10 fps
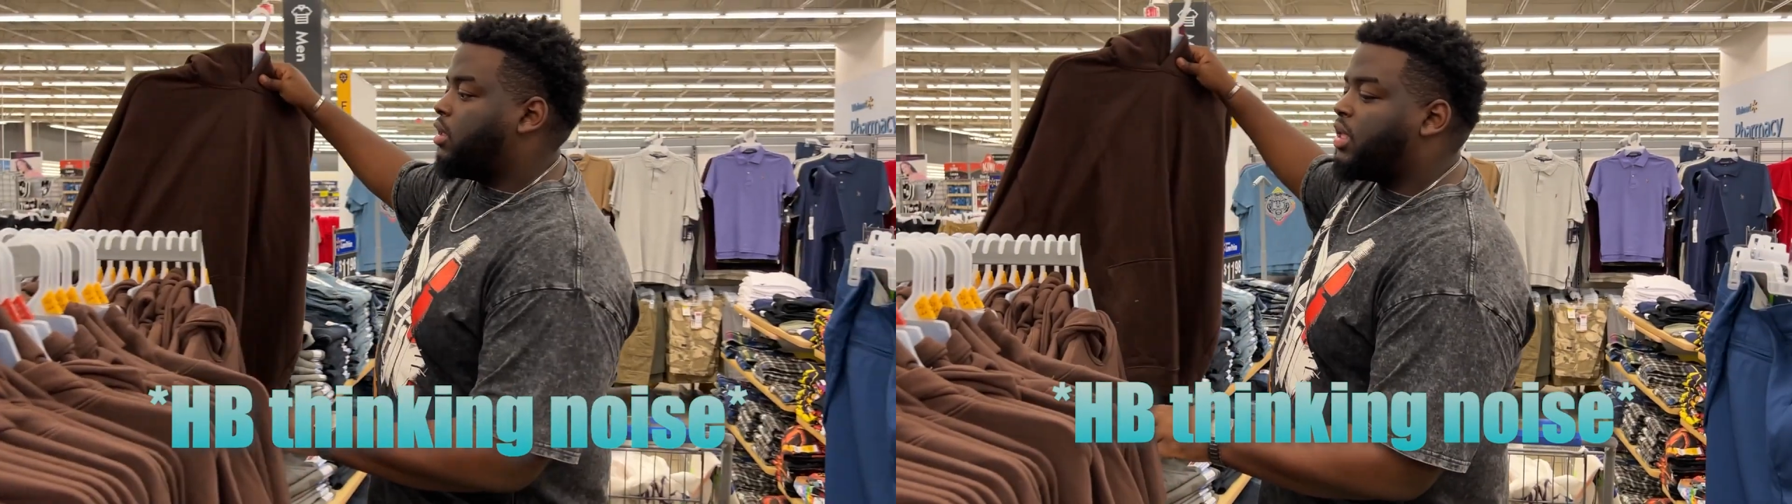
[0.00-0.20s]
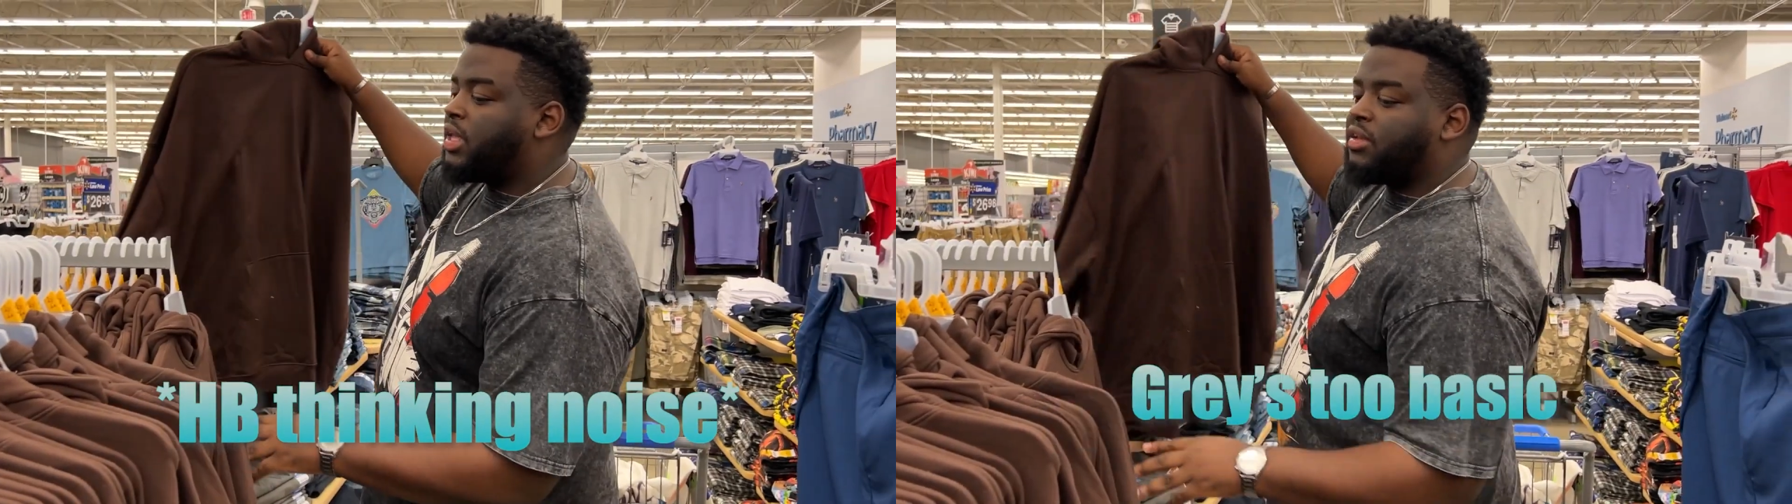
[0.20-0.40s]

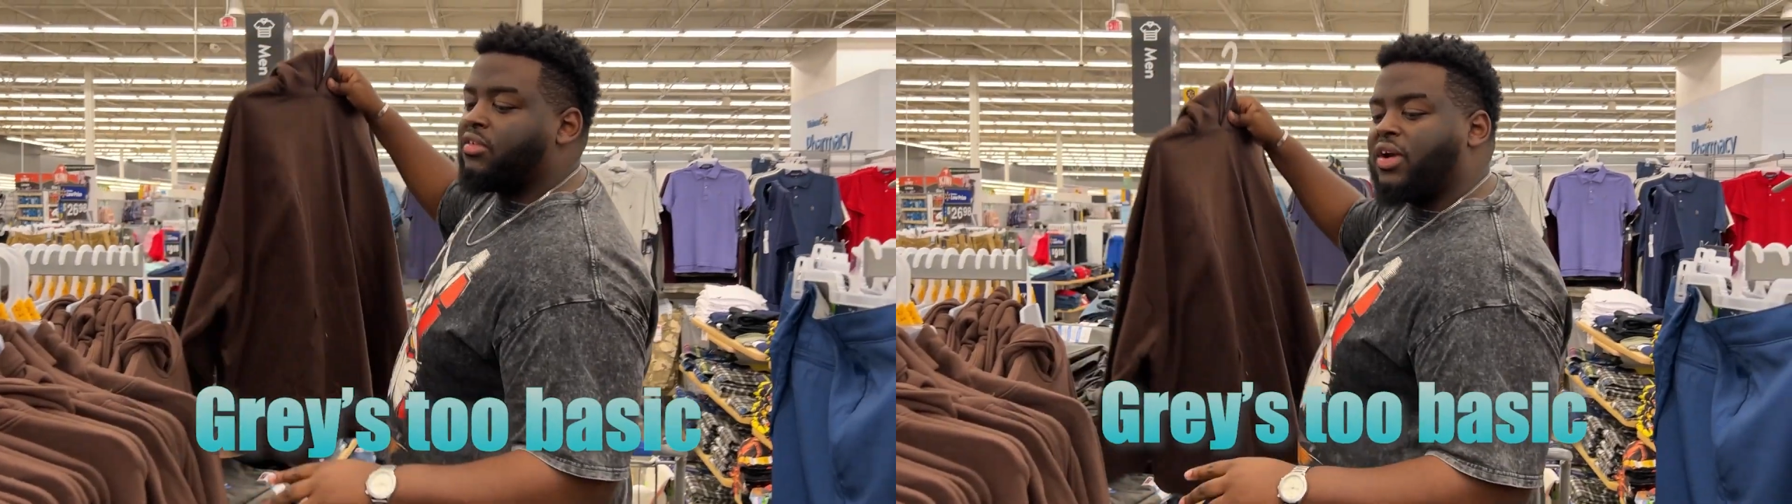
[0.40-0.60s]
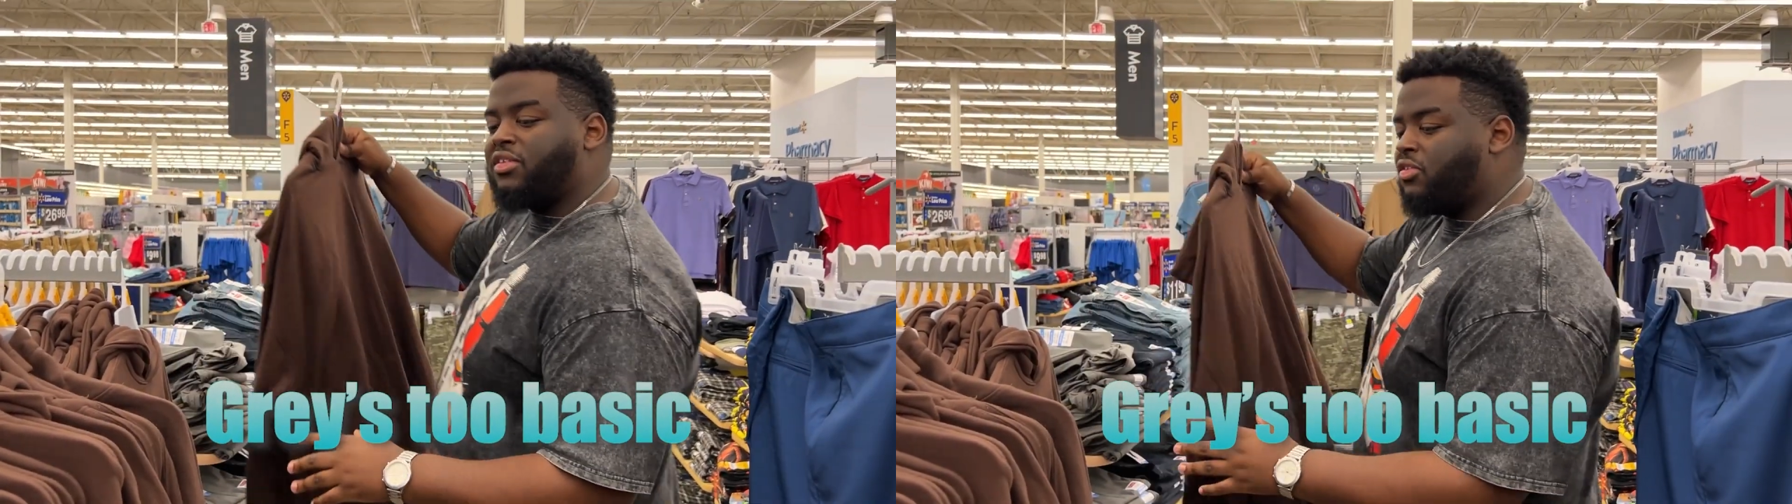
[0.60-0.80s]
Uh,
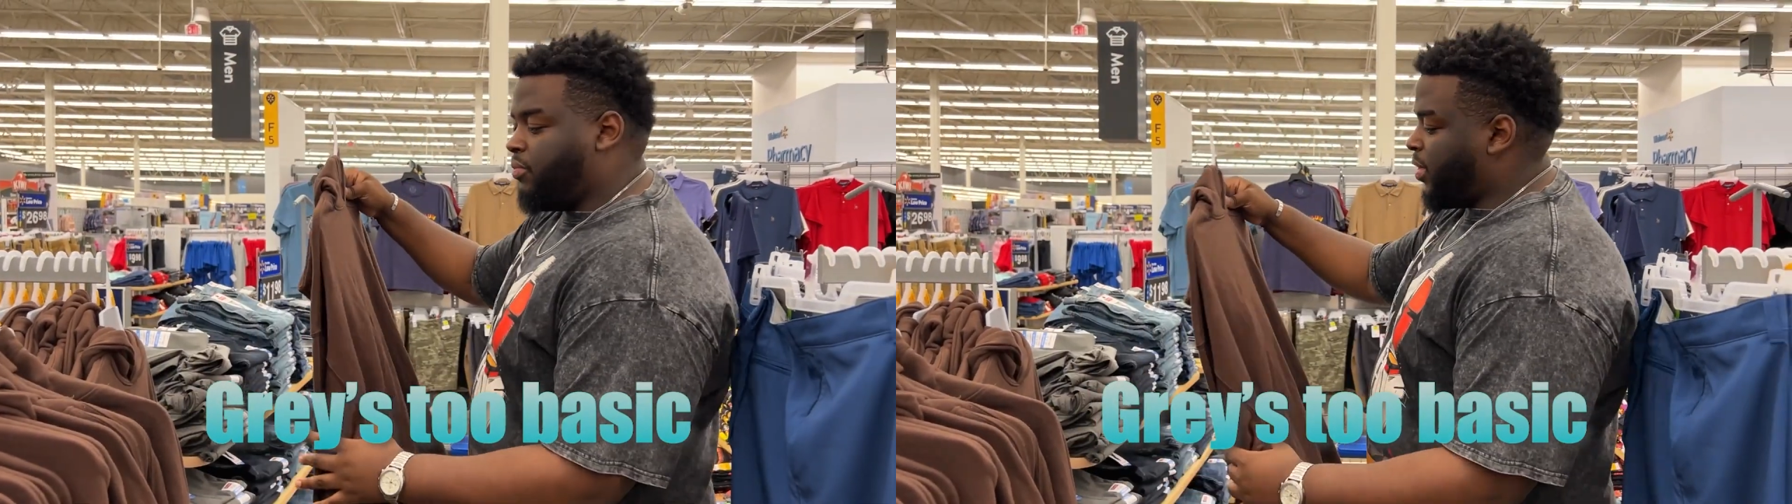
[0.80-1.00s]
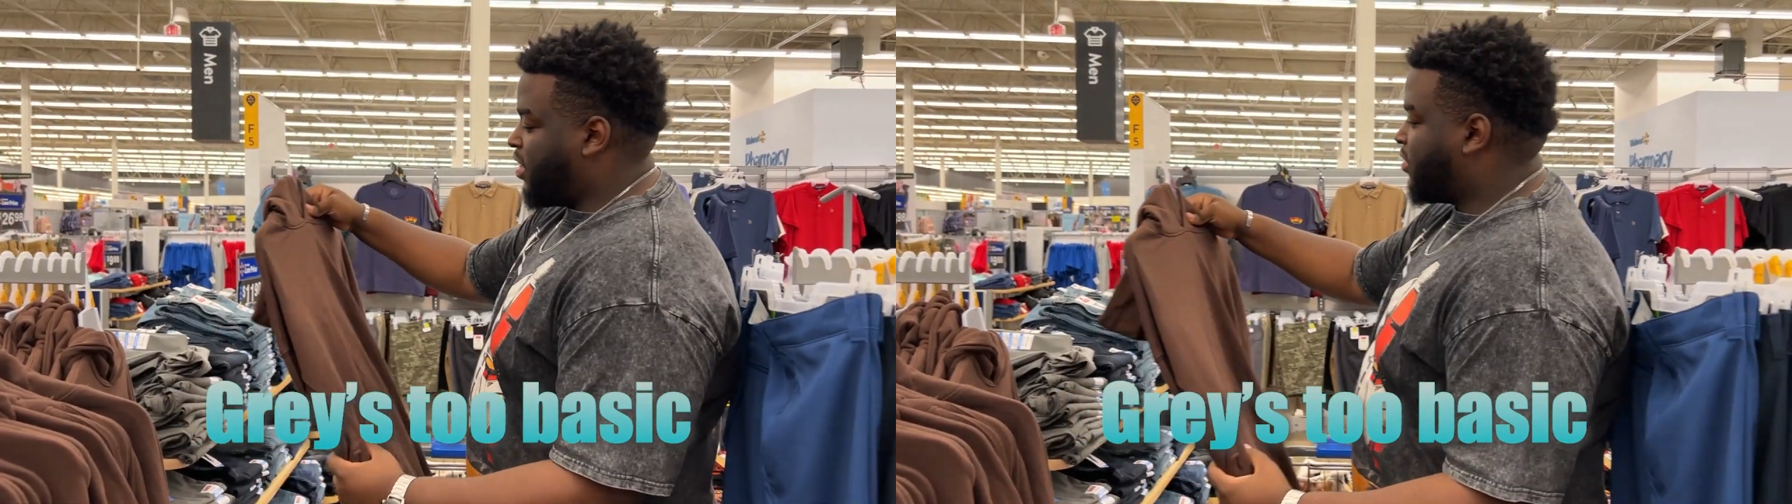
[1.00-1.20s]
gray's too
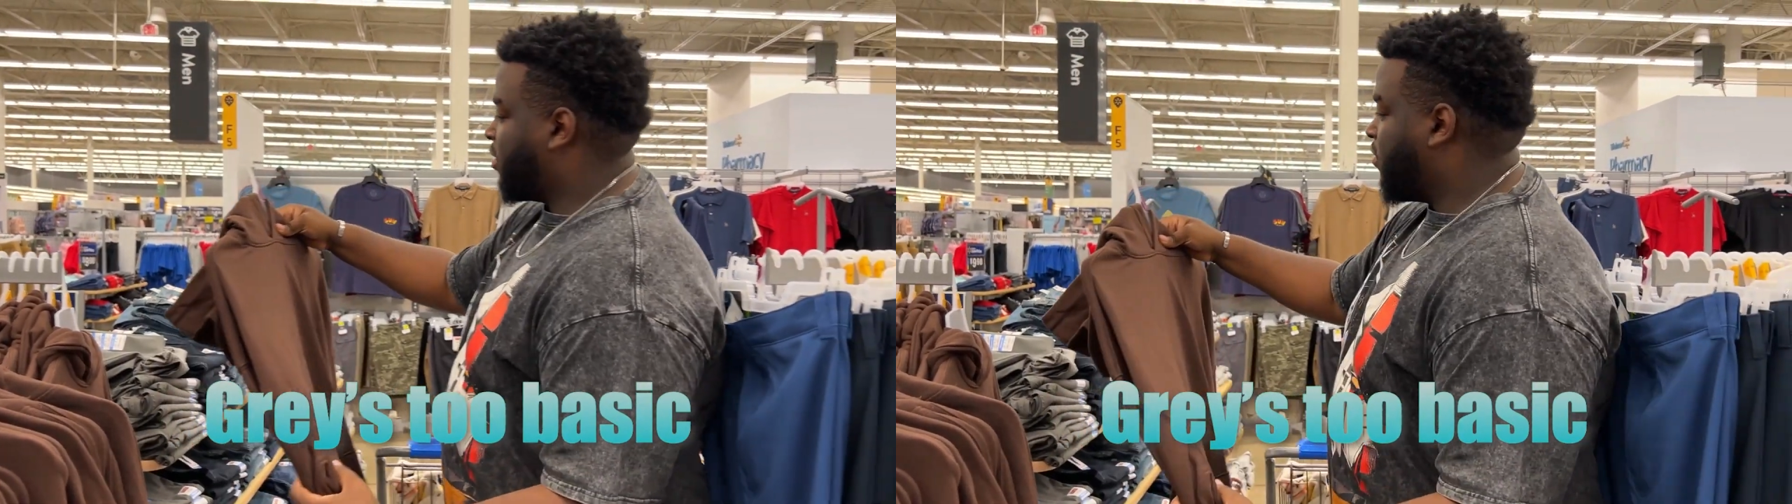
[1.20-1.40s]
basic.